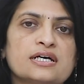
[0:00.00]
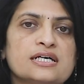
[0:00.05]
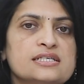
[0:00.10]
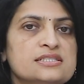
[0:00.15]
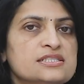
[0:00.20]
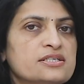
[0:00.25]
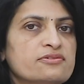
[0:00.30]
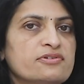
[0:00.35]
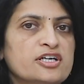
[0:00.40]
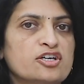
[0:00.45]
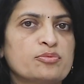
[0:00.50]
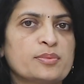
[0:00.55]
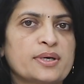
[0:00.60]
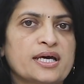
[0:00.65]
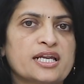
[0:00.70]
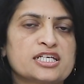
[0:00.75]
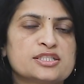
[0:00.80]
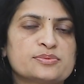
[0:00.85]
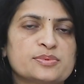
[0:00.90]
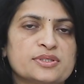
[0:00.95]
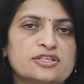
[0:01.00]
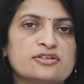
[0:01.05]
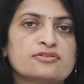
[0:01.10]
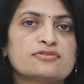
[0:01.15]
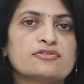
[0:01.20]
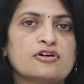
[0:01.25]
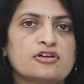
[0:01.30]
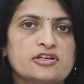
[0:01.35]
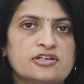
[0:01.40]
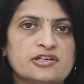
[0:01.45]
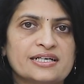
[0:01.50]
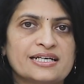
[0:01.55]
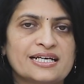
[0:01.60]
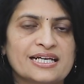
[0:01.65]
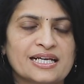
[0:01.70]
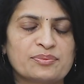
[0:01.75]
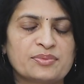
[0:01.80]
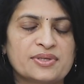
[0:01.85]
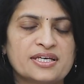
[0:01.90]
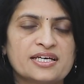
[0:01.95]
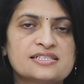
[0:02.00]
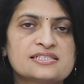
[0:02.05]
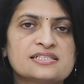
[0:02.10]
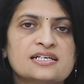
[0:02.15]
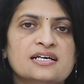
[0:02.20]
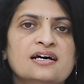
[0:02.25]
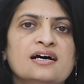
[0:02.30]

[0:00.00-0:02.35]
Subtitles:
conservative management of oligohydramnios,